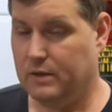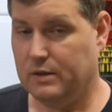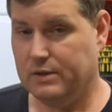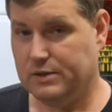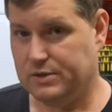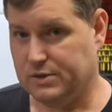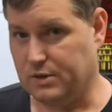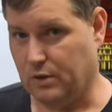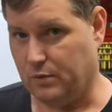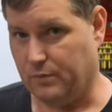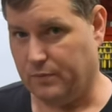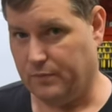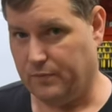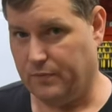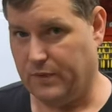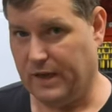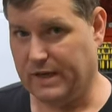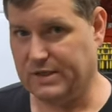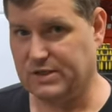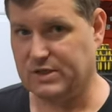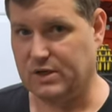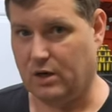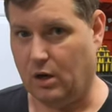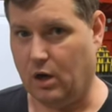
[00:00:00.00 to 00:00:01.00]
So
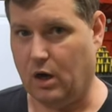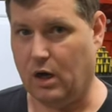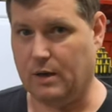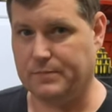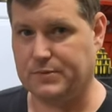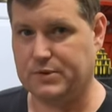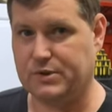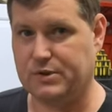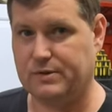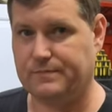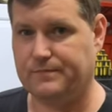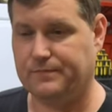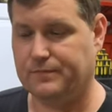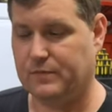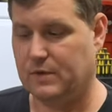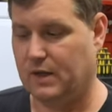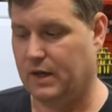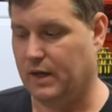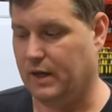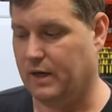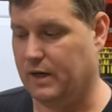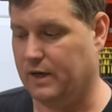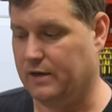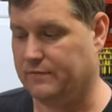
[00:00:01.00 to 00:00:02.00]
that's an option.
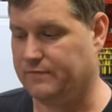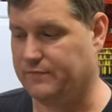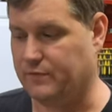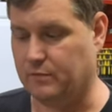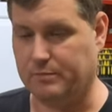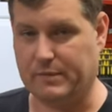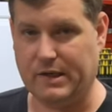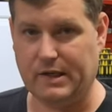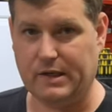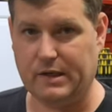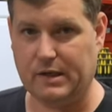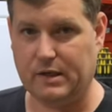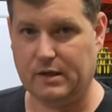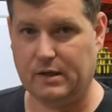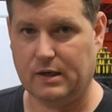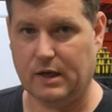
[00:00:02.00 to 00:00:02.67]
Uh, for media,